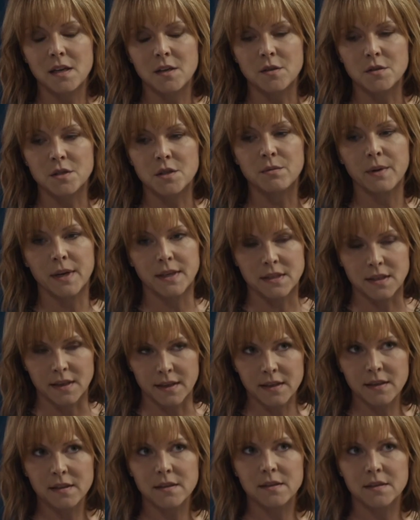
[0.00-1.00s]
Not
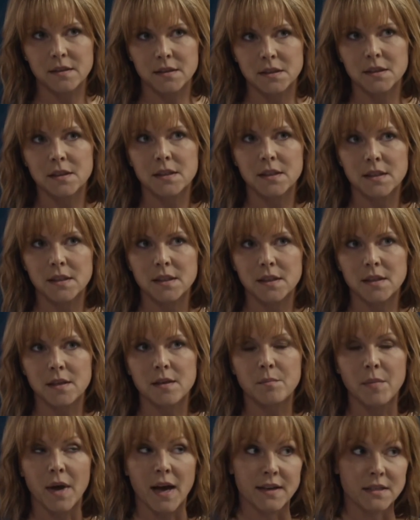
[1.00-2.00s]
directly.
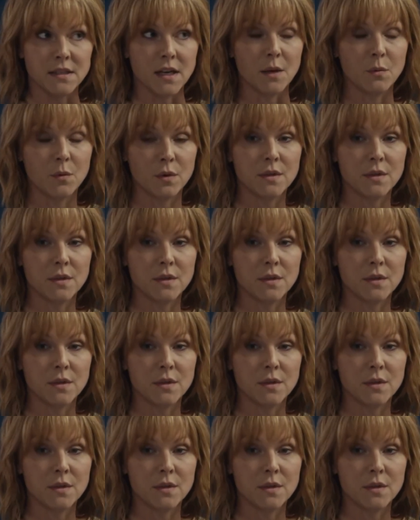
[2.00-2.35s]
But I